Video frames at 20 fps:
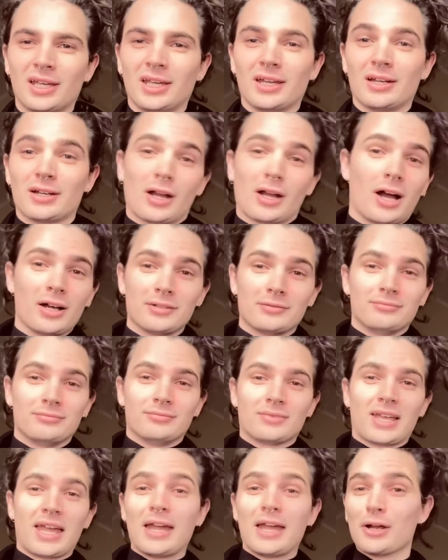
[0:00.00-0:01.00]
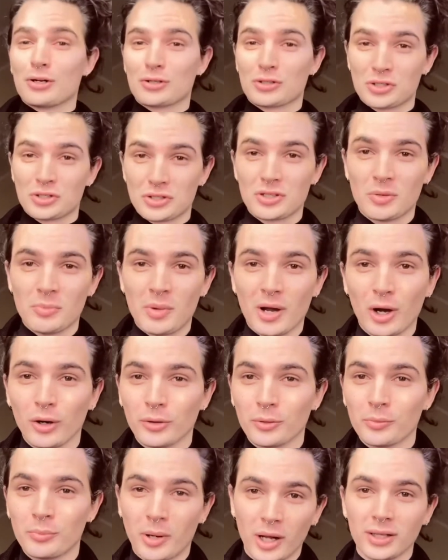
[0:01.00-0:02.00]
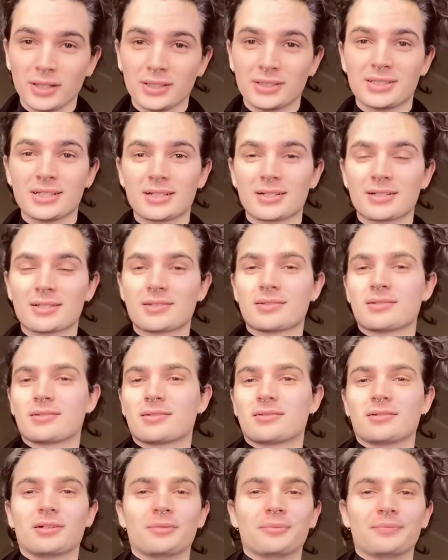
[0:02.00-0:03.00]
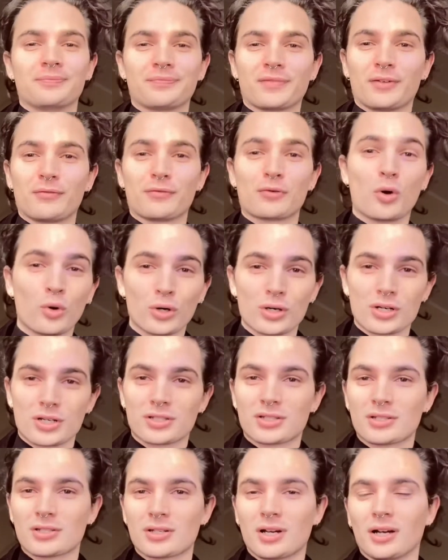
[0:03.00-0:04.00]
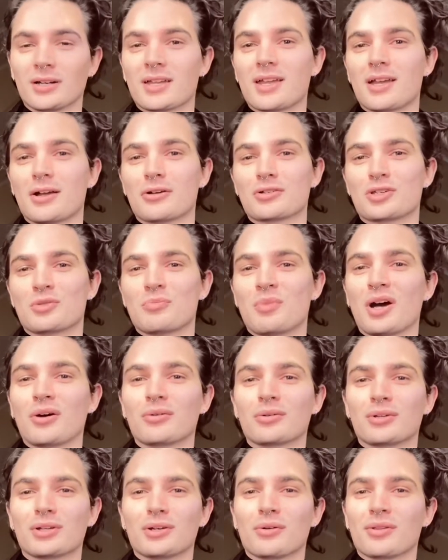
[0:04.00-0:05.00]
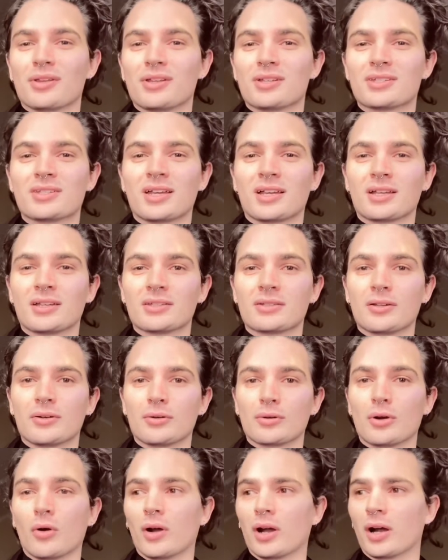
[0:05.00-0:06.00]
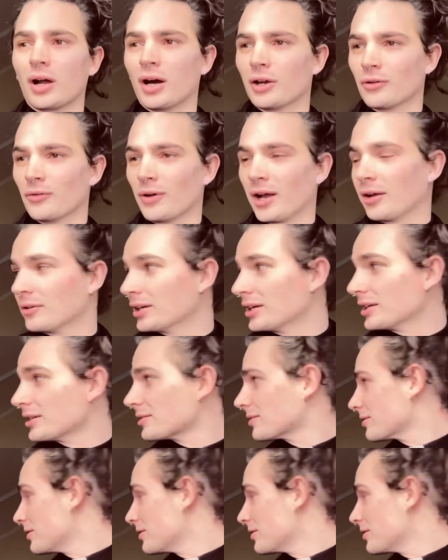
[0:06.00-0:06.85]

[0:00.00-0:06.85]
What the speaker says: God cares about politics. Of course, God cares about, these things that are going on around us.